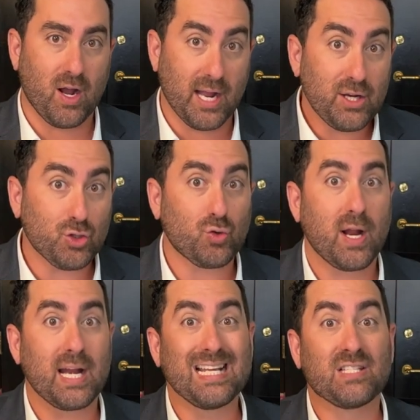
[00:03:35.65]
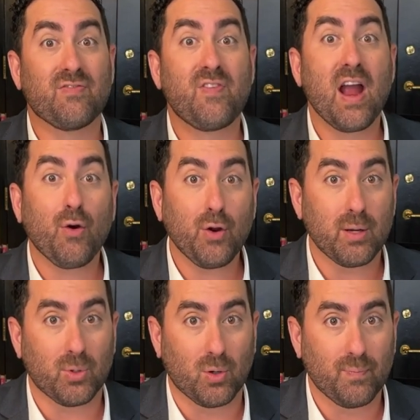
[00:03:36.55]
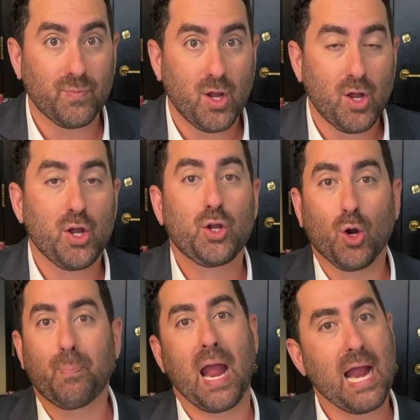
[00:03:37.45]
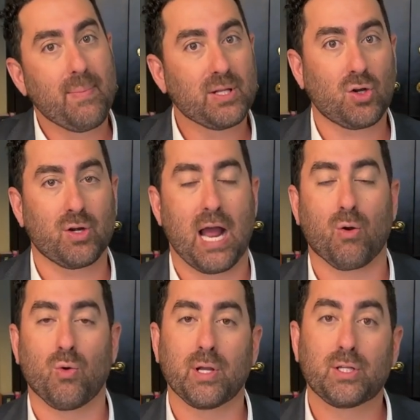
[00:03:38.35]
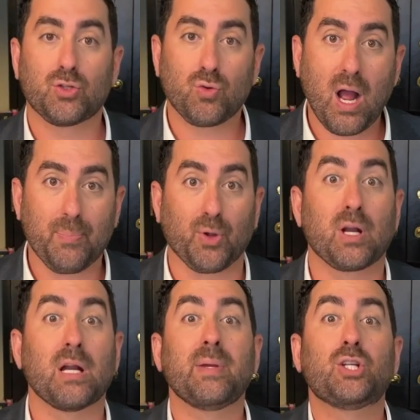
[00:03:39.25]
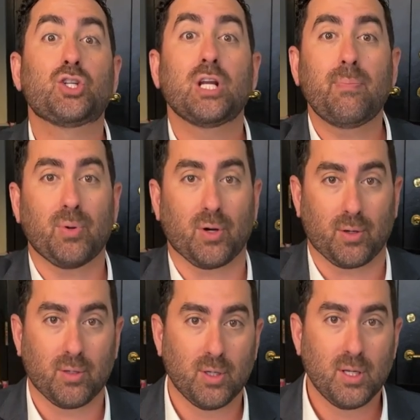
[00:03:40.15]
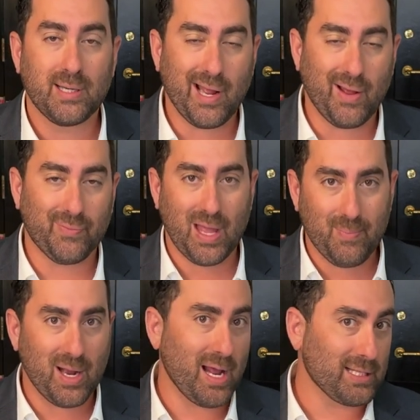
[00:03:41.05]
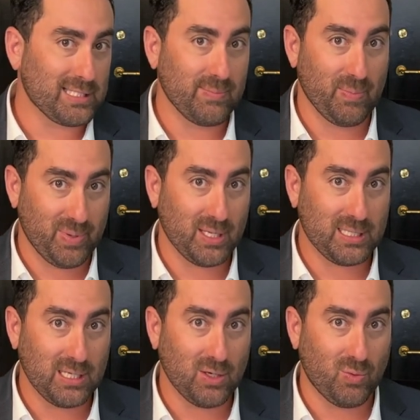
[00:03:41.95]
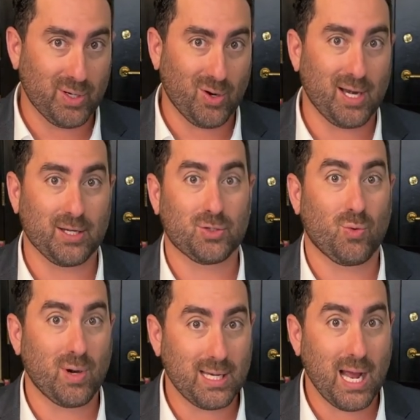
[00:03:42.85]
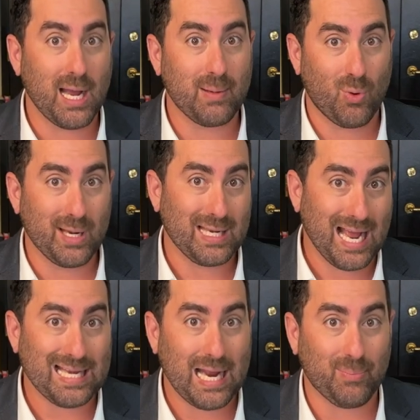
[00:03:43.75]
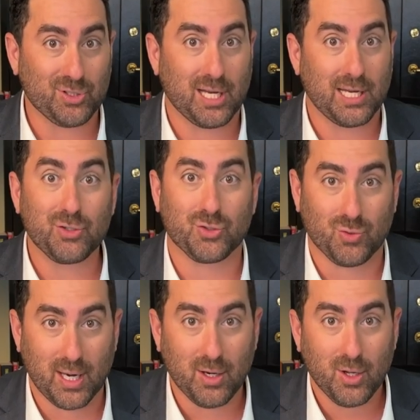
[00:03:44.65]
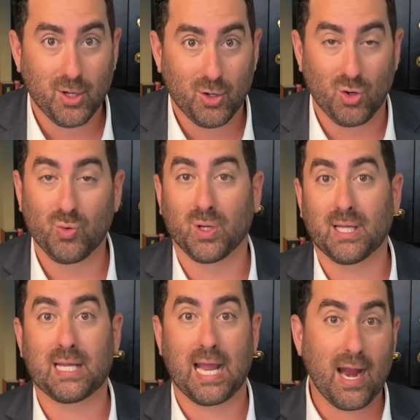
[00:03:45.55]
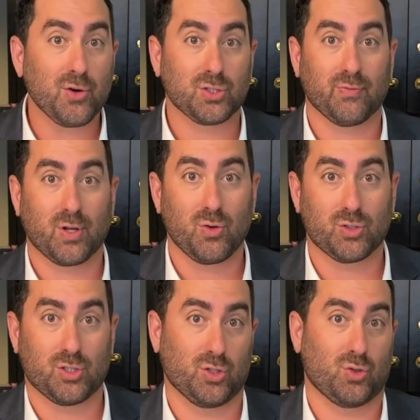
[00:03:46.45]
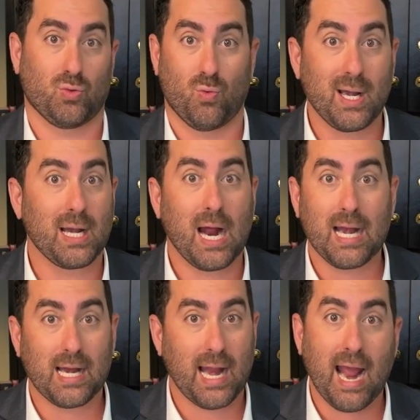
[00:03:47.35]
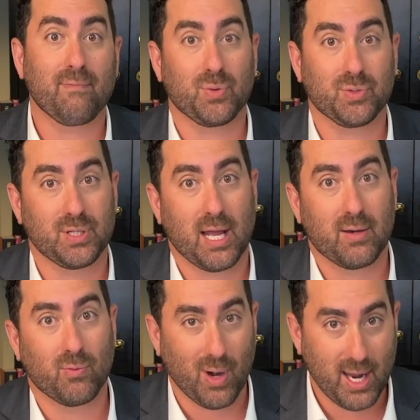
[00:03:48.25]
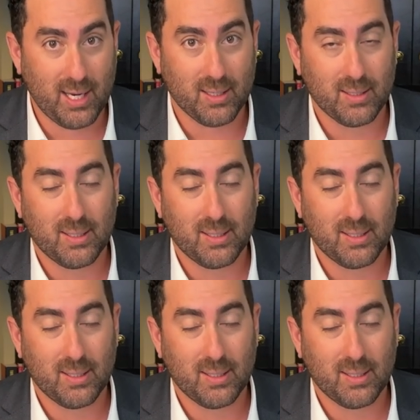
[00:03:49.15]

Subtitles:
interest rate is variable, your payments are now going to drop. They're going to be cheaper. Now, that might not seem a big deal when you're at a 29.99% interest rate. Who really cares if it goes to 29.5%, right?